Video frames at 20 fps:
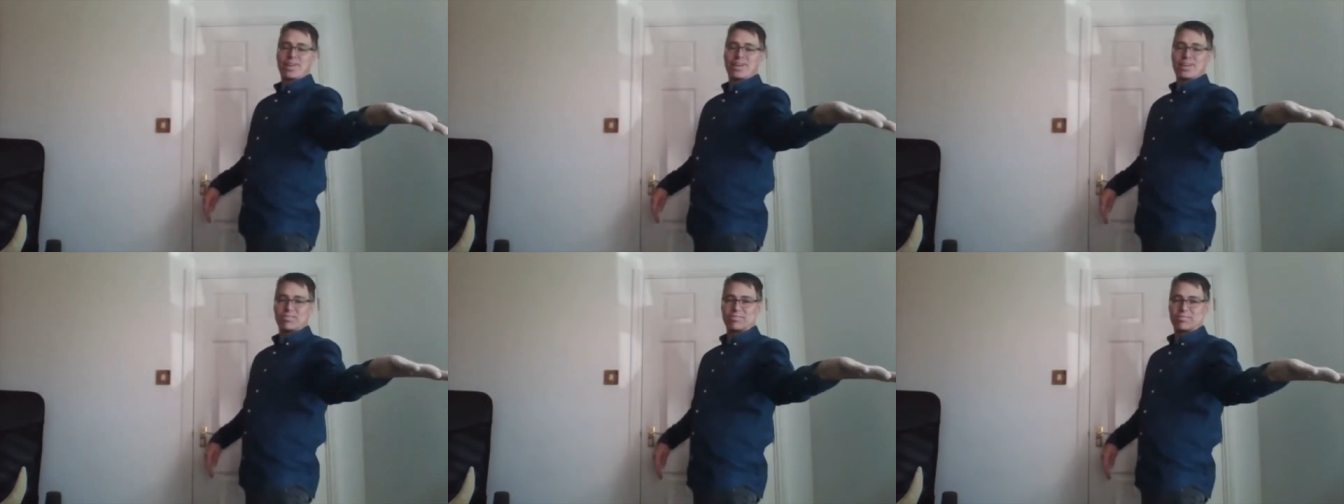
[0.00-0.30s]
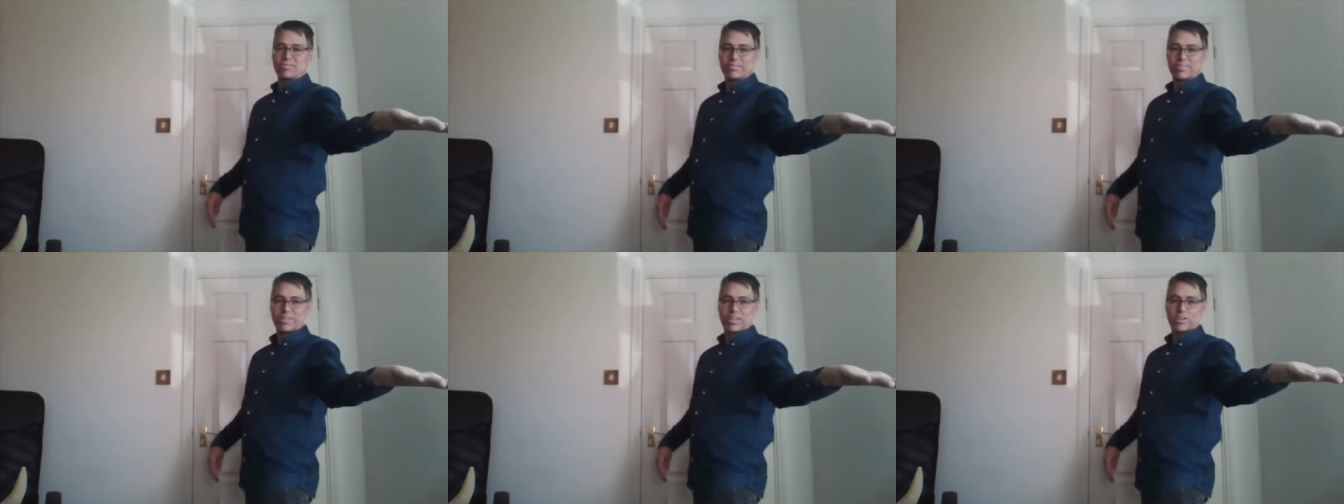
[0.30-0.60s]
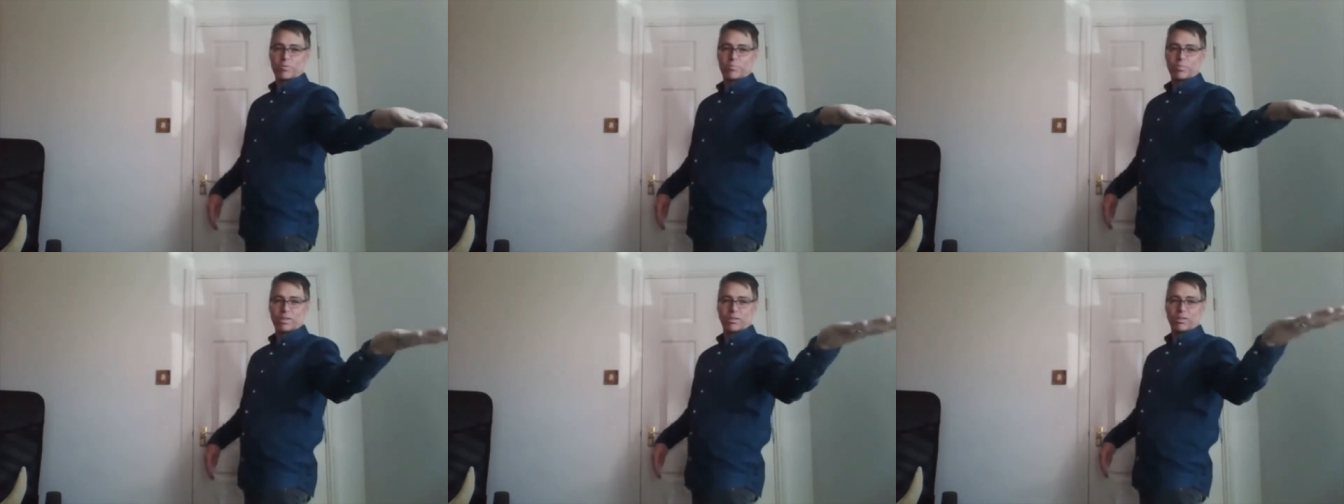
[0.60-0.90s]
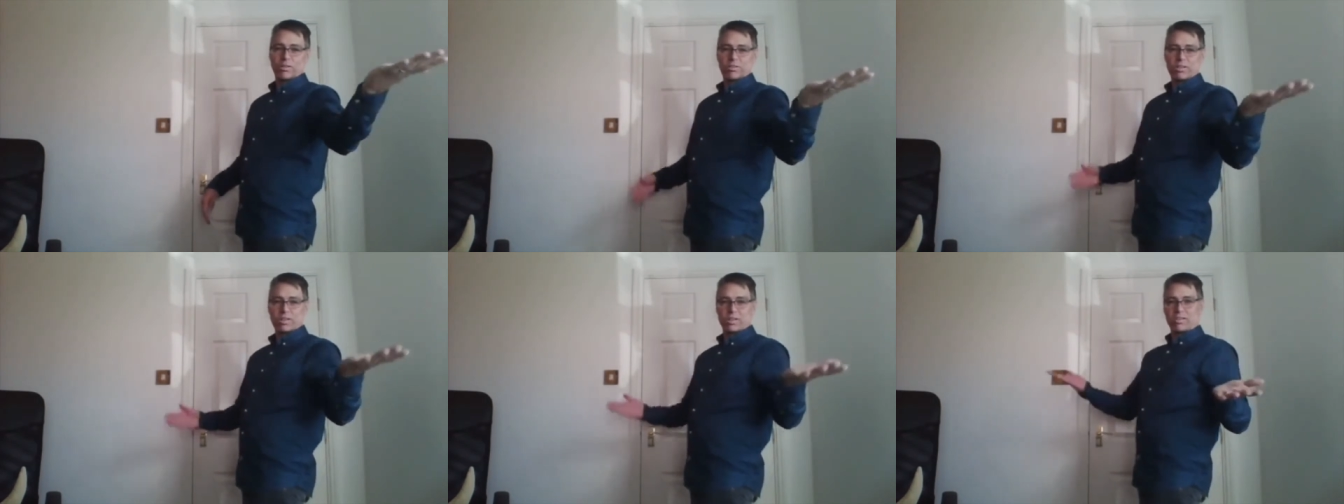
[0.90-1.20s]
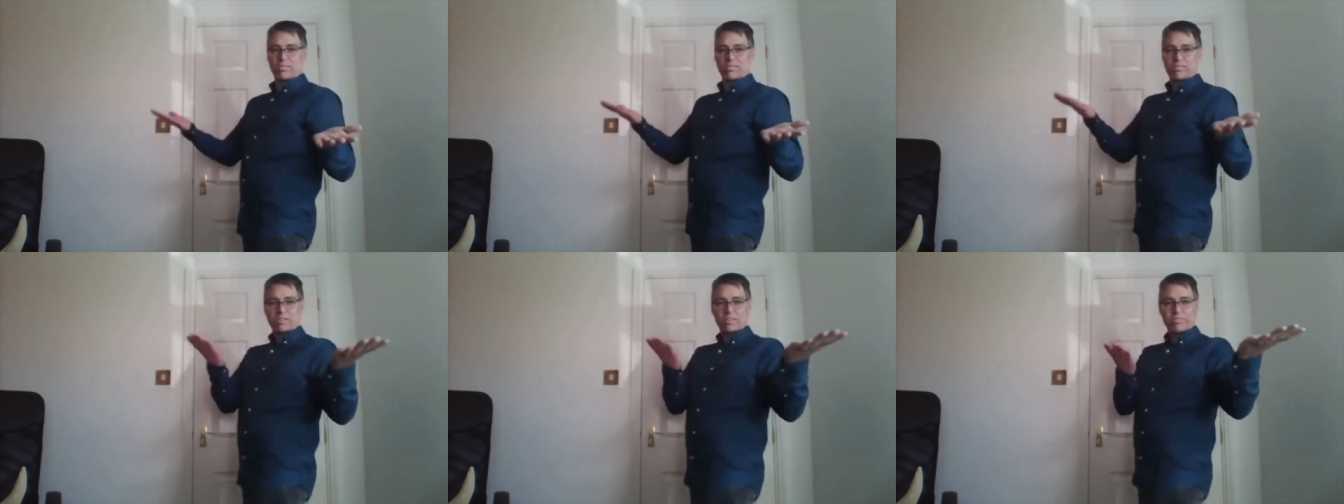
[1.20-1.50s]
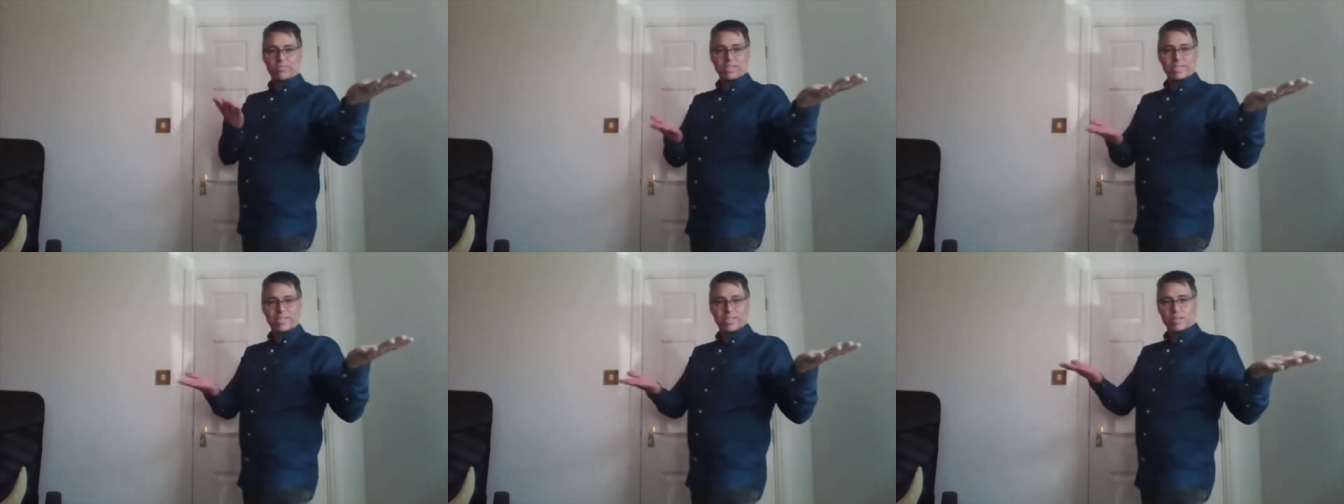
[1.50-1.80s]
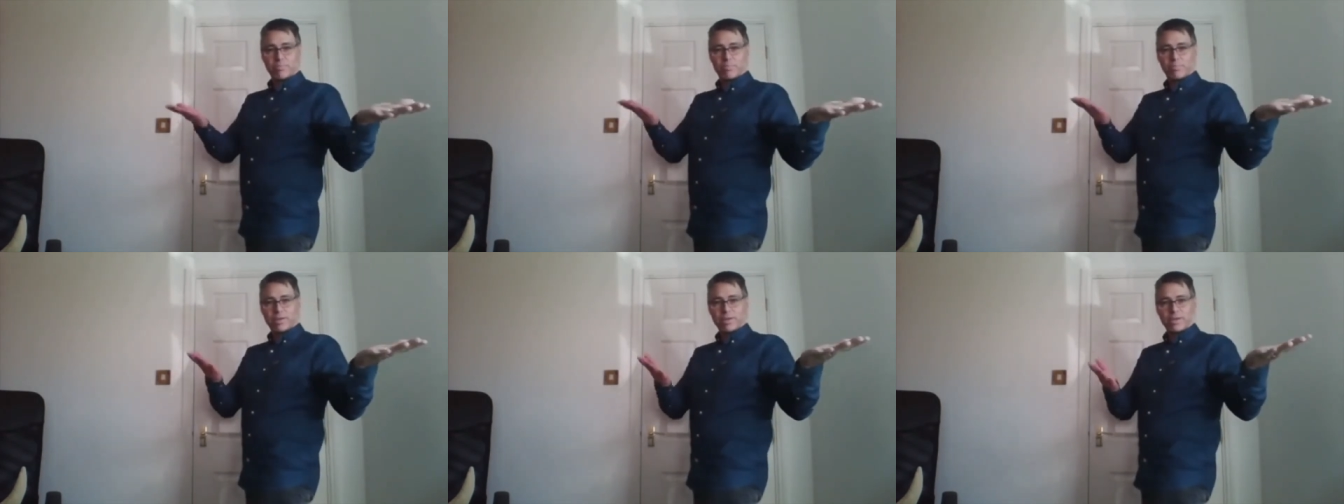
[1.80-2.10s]
That looks terrible. It looks like you're serving
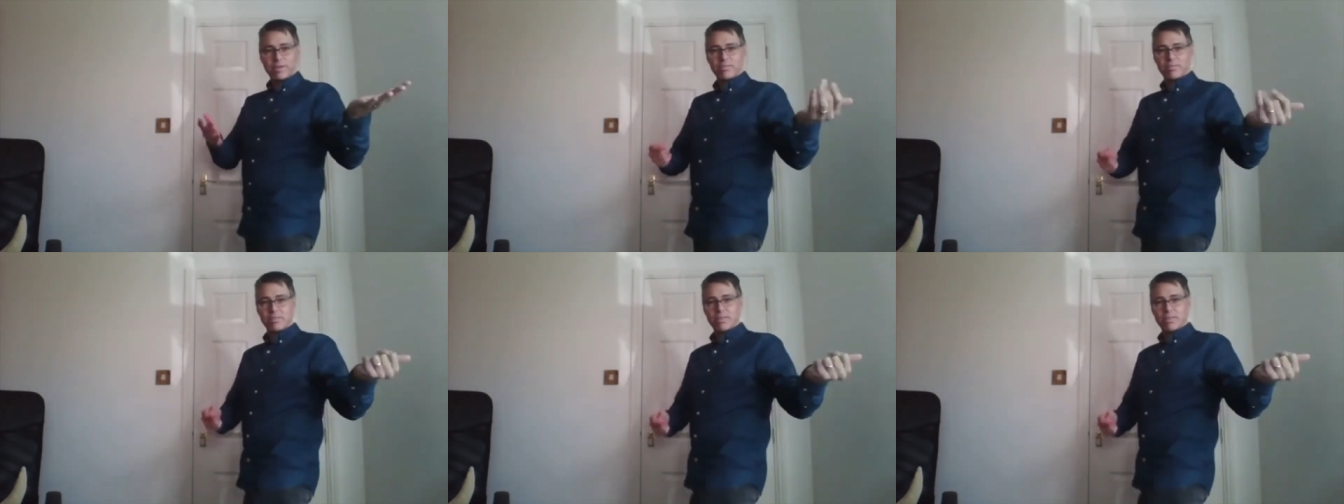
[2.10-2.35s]
dinner plates